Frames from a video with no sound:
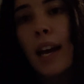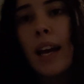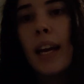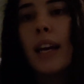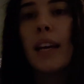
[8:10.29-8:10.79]

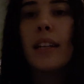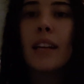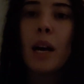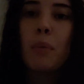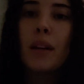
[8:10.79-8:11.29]
and
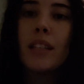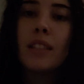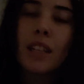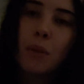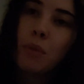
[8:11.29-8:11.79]
I plan to
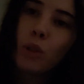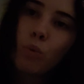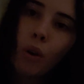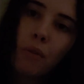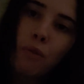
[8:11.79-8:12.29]
keep this
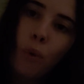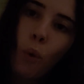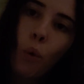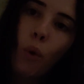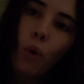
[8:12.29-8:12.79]
one
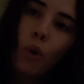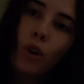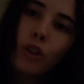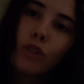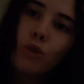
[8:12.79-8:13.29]
for
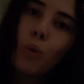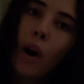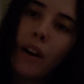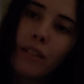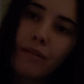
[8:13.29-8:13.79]
a
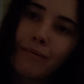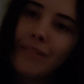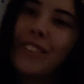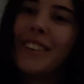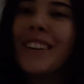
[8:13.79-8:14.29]

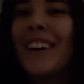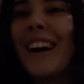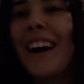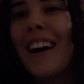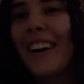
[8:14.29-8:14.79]
while.
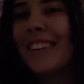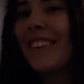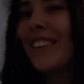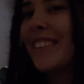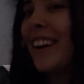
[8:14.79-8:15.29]
A
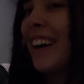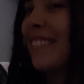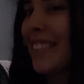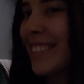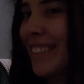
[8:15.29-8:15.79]
long time,
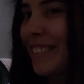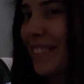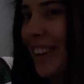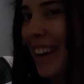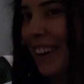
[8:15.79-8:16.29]
because I want
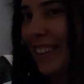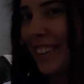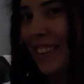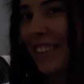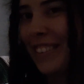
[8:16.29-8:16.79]
my hair to
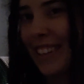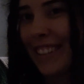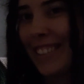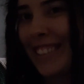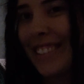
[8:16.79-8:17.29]
grow like
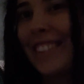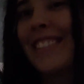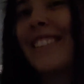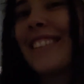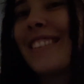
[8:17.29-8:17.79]
this.
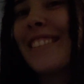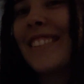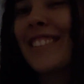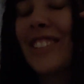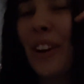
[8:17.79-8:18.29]

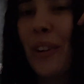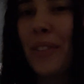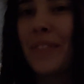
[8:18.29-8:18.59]
So